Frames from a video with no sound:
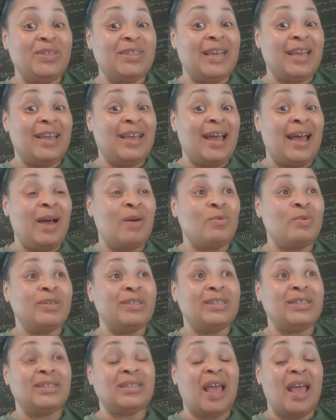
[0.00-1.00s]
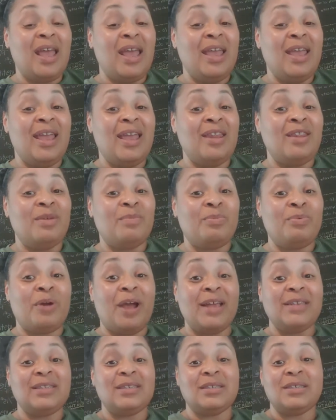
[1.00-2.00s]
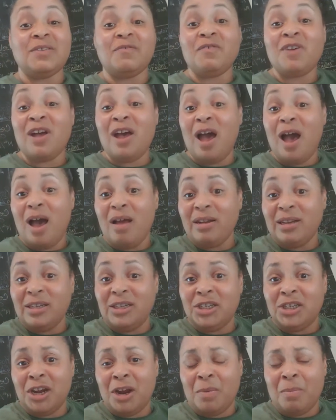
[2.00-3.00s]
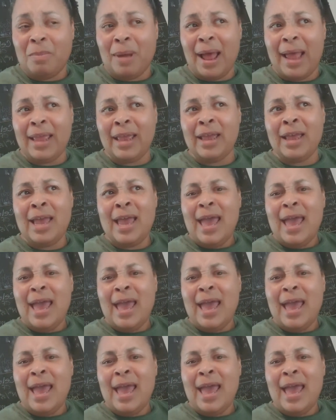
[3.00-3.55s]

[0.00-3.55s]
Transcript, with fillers: that God was saying in the process of calling Jeremiah.